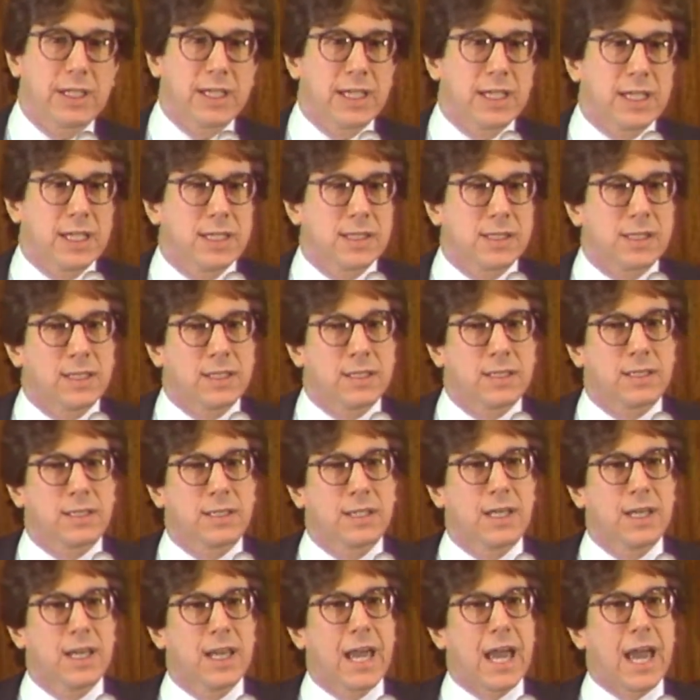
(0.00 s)
It isn't
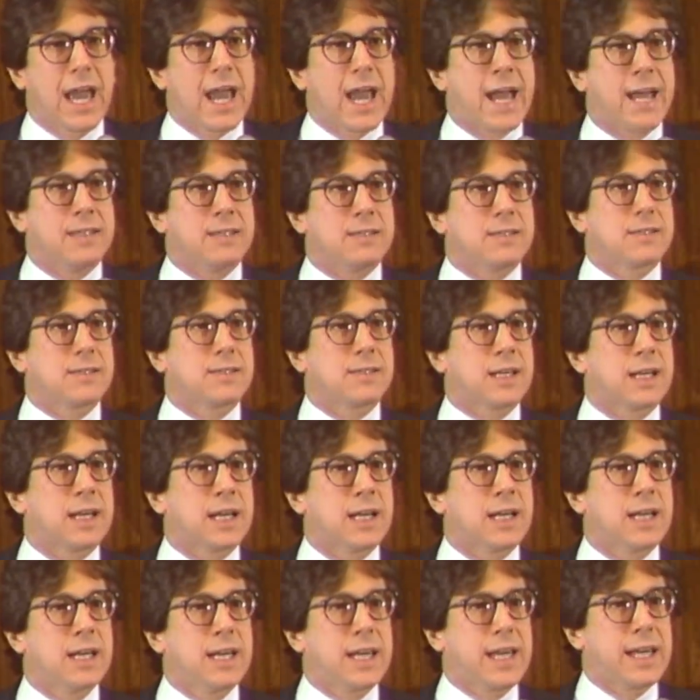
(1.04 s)
as
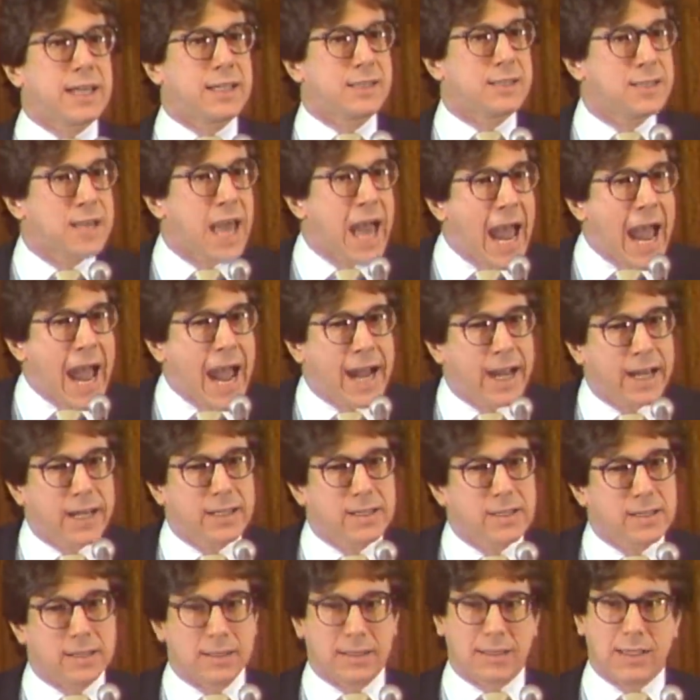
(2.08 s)

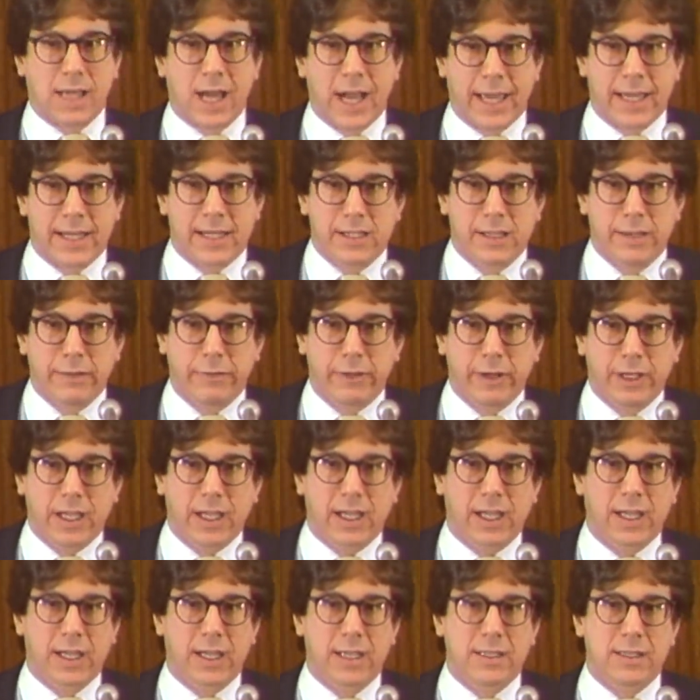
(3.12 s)
exact and
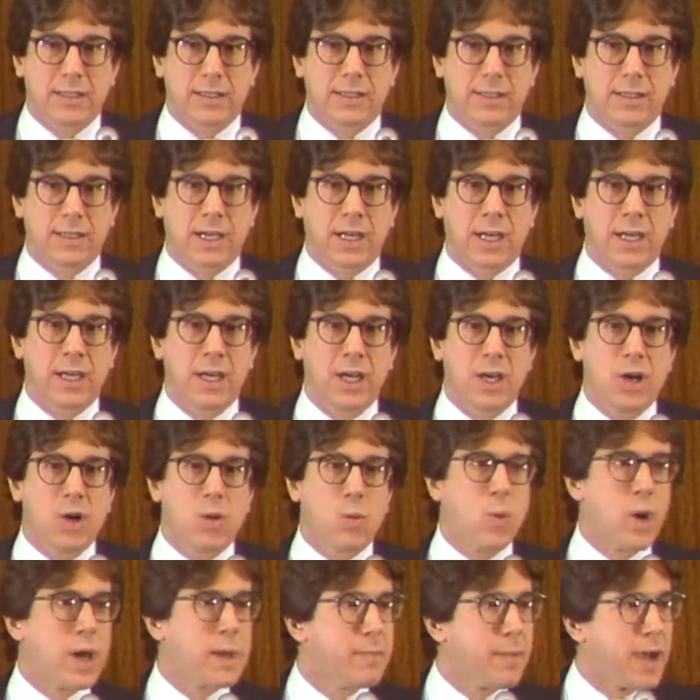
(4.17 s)
scientific as
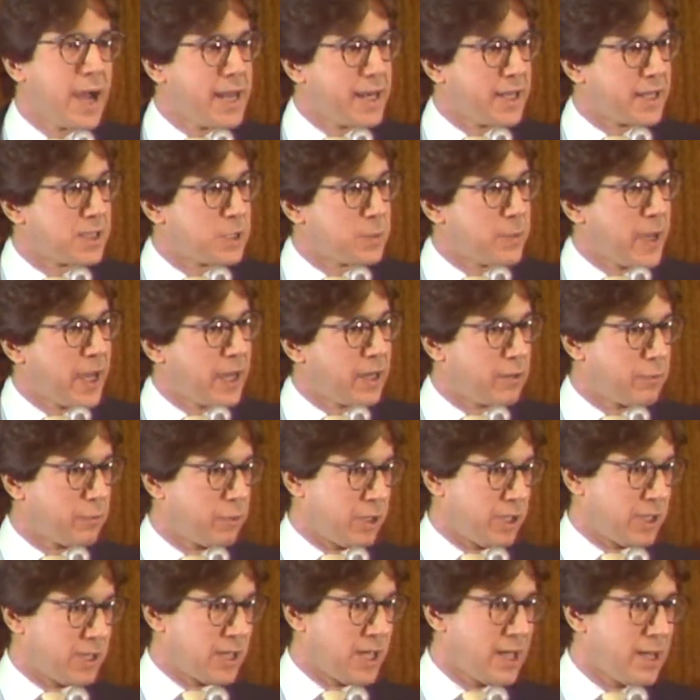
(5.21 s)
one might expect, for
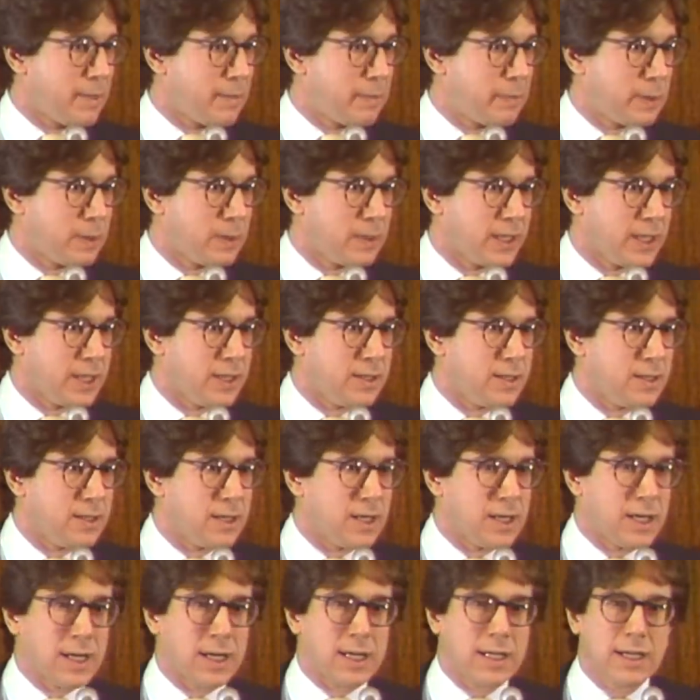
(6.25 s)
example, in
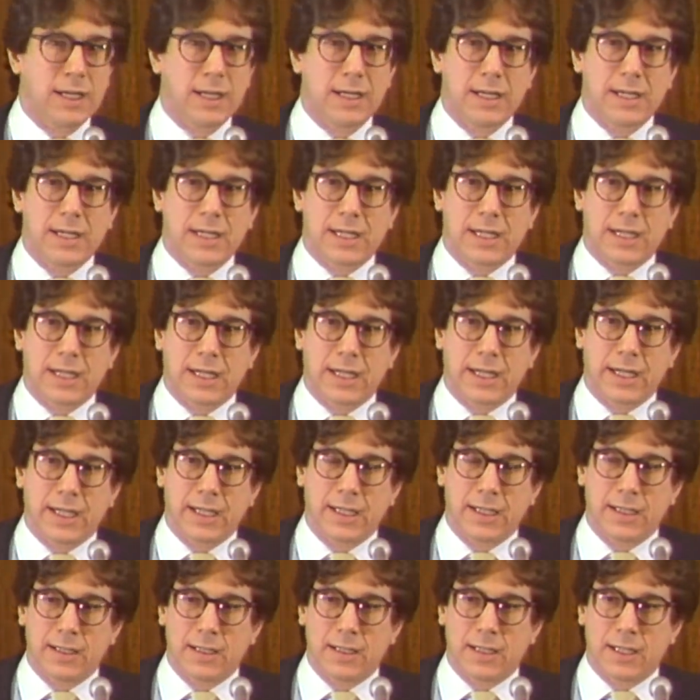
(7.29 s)

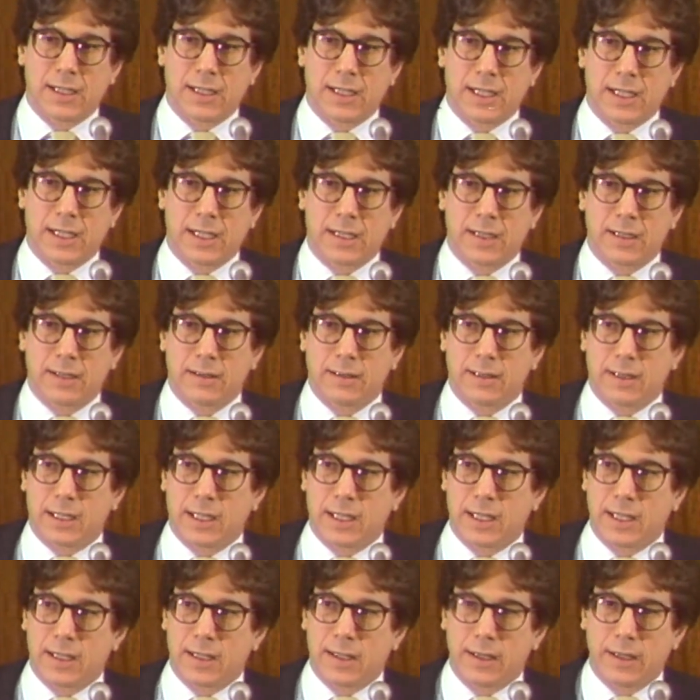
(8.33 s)

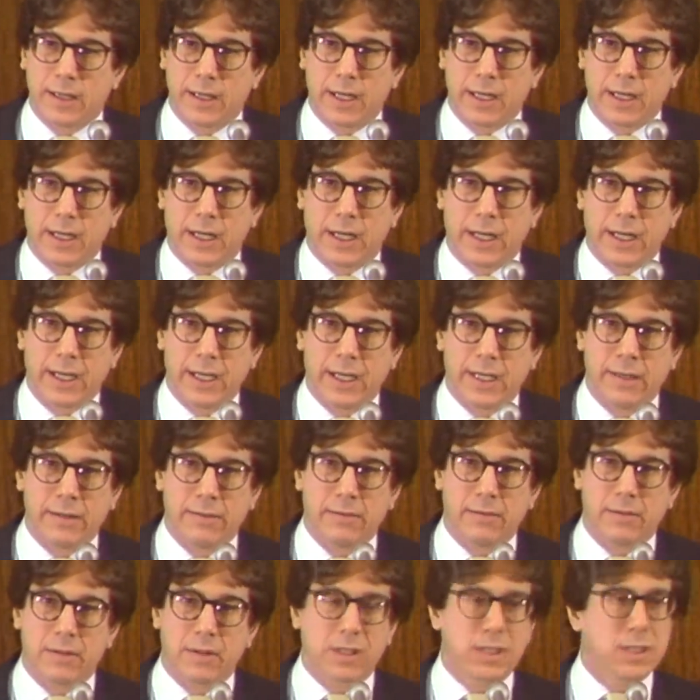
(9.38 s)

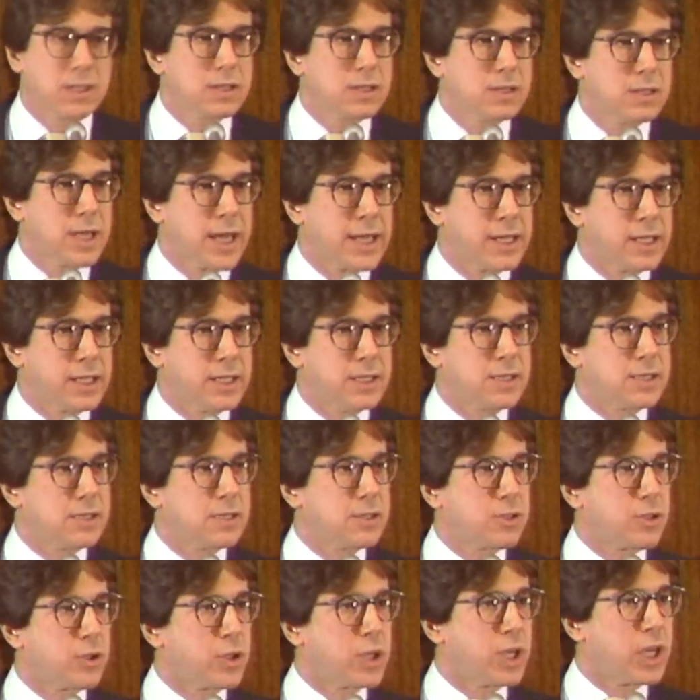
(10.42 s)
at least
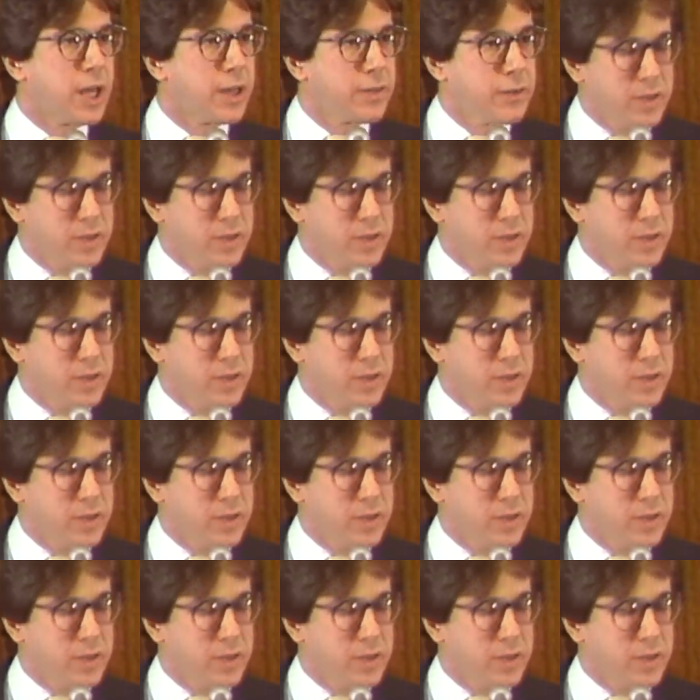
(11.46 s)
certain other